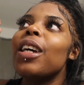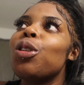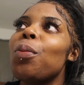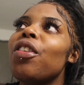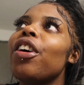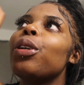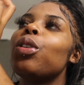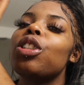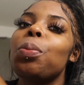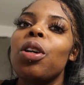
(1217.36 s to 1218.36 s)

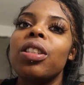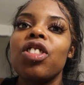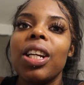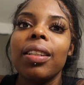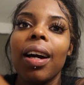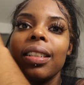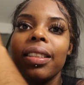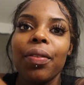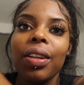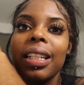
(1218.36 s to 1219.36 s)
tomorrow's agenda is
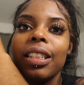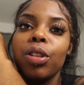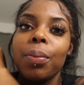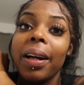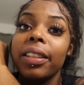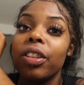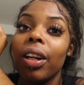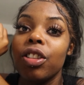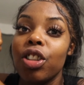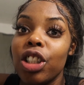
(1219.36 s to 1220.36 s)
definitely to do my
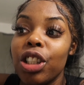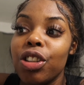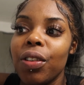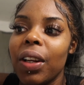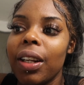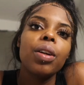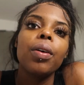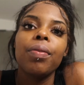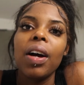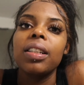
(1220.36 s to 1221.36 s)
introduction to YouTube.
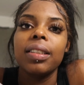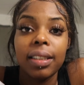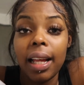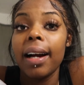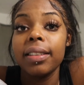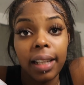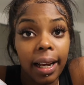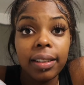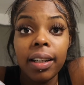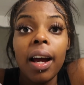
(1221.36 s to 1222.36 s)
January 1st is the day I
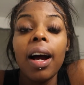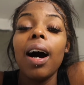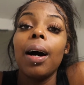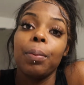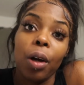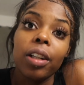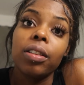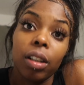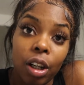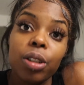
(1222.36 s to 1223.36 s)
said I'm going
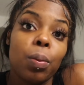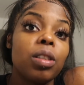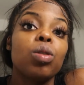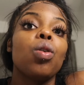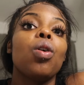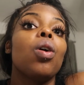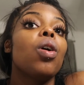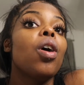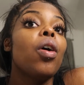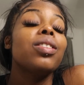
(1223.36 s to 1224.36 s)
to close my store
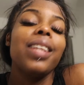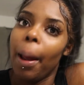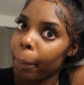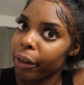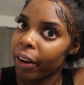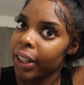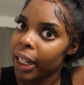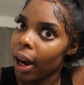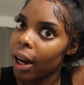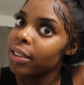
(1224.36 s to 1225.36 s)
temporarily,
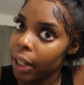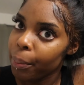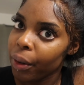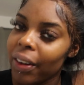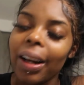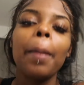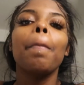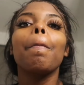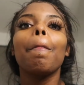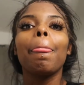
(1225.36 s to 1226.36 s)
guys, temporarily,
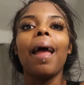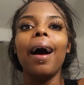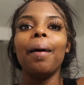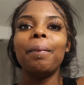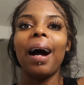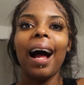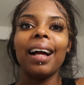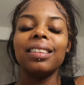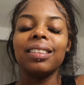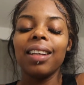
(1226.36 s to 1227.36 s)

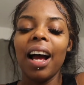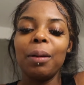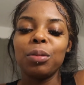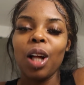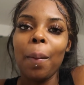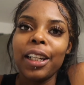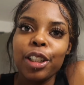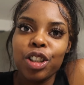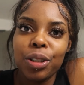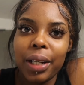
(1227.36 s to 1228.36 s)
and start my
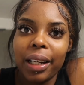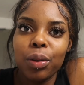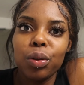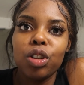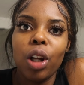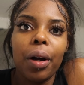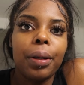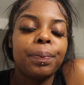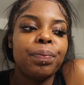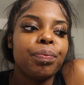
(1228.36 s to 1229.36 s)
YouTube channel. So